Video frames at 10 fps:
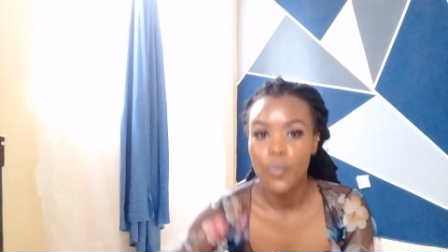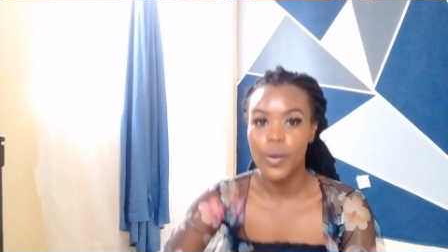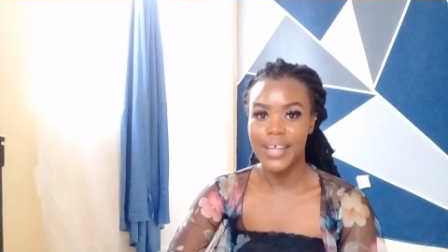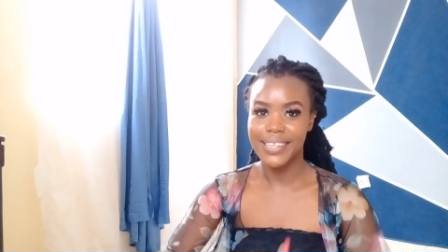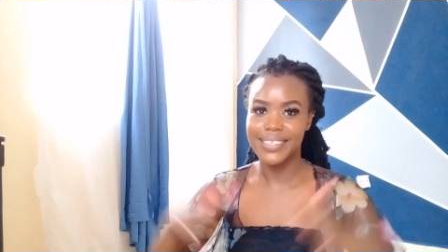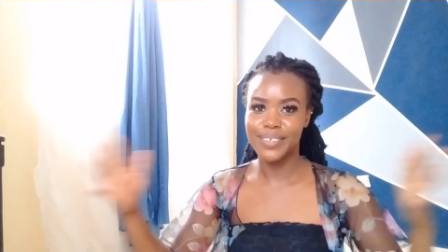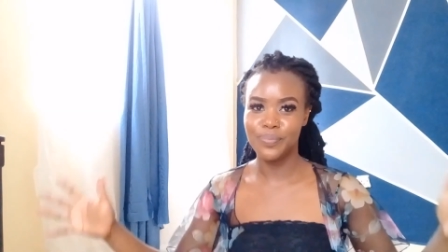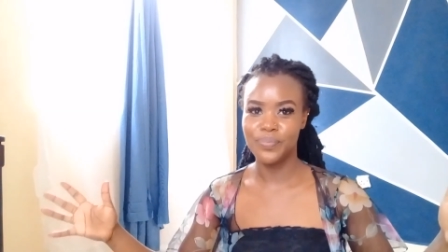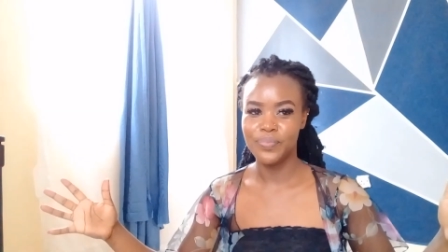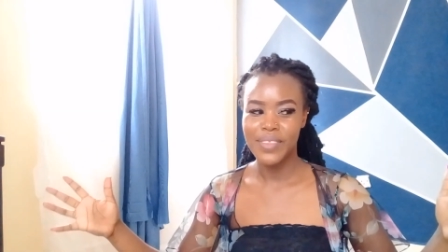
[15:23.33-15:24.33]
Well,
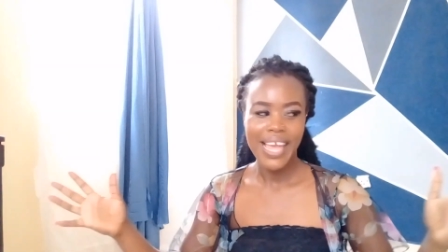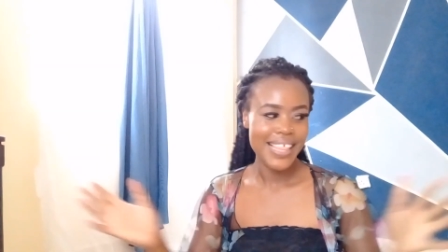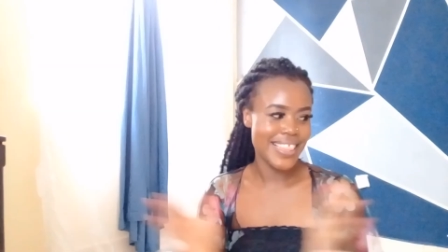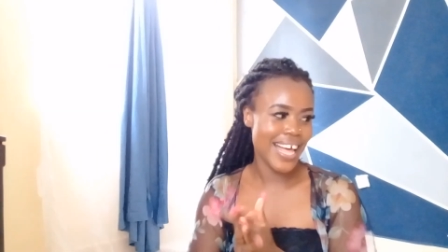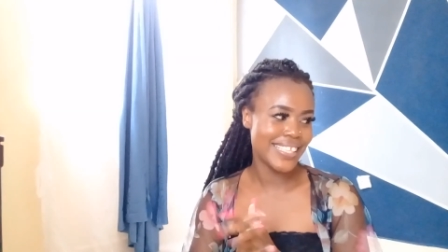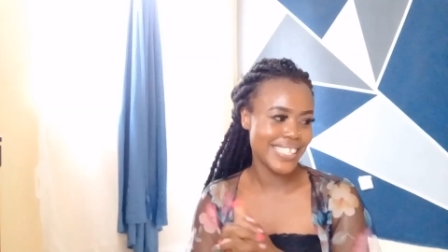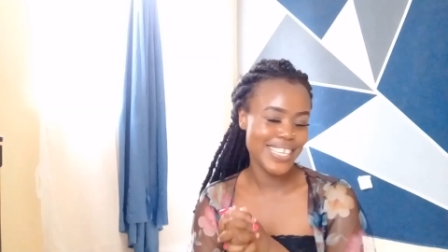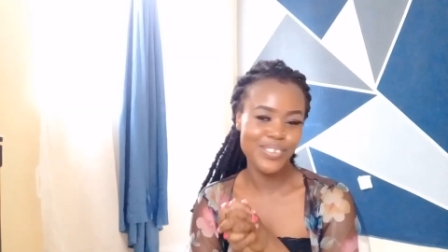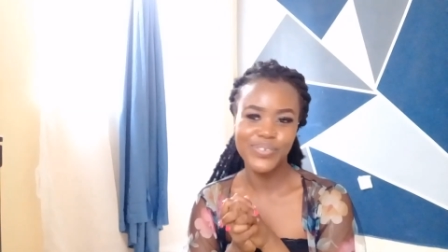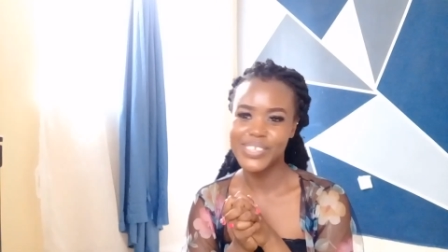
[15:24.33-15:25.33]
that's
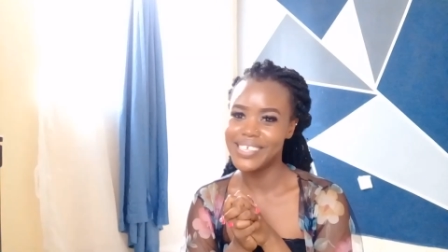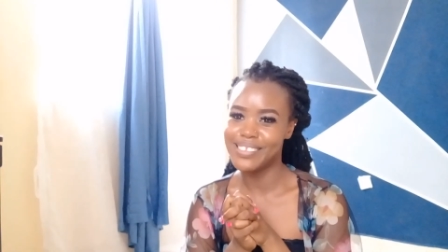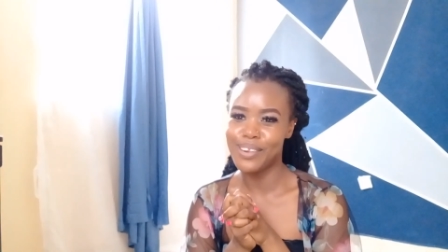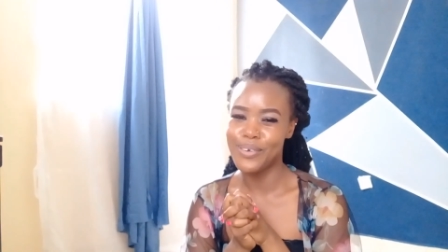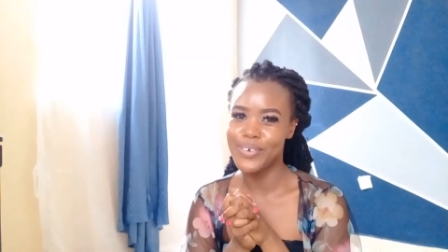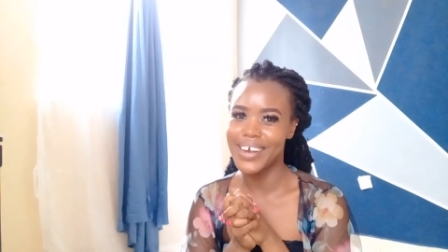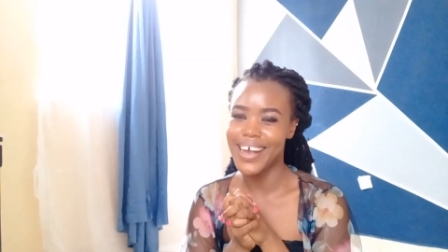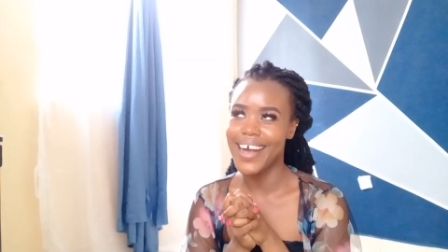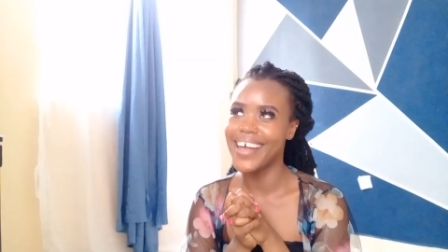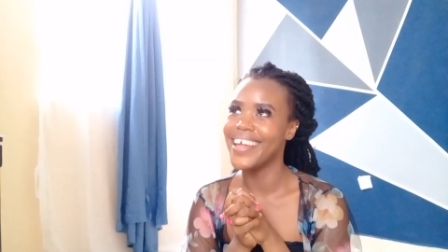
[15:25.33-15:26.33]
it for this look.
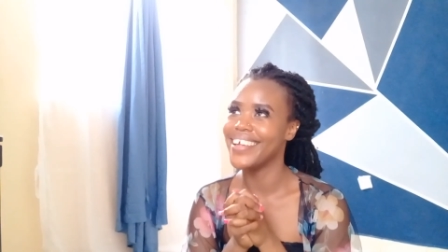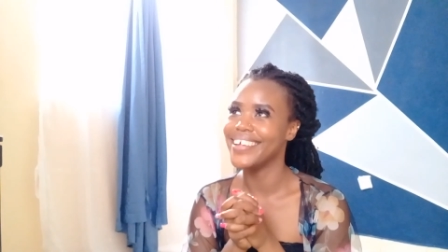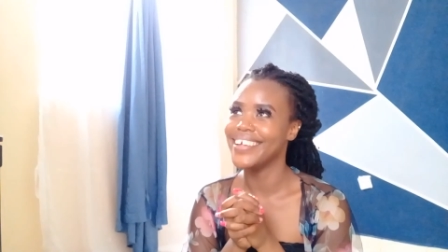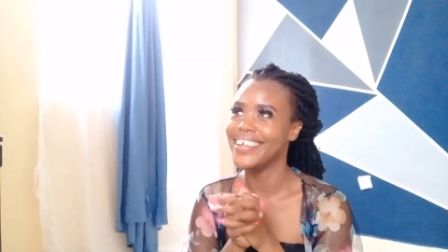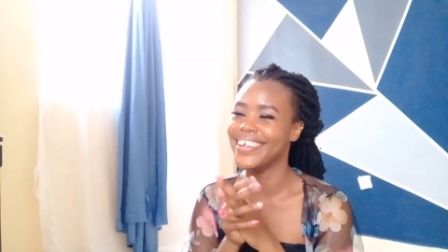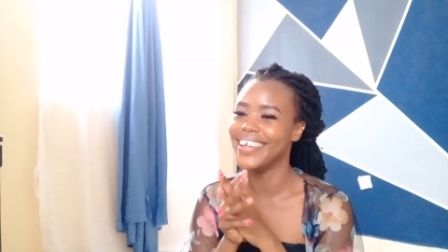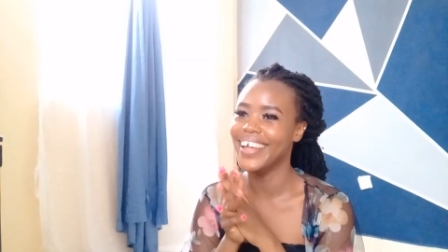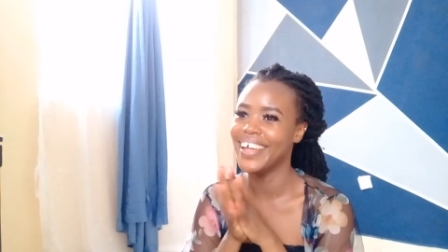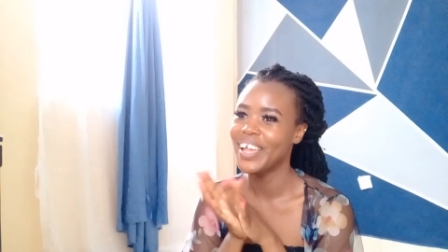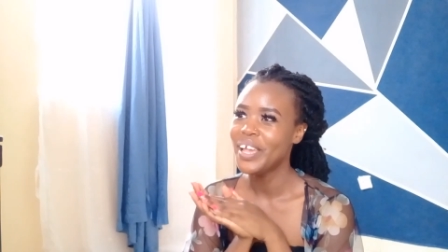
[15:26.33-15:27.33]
I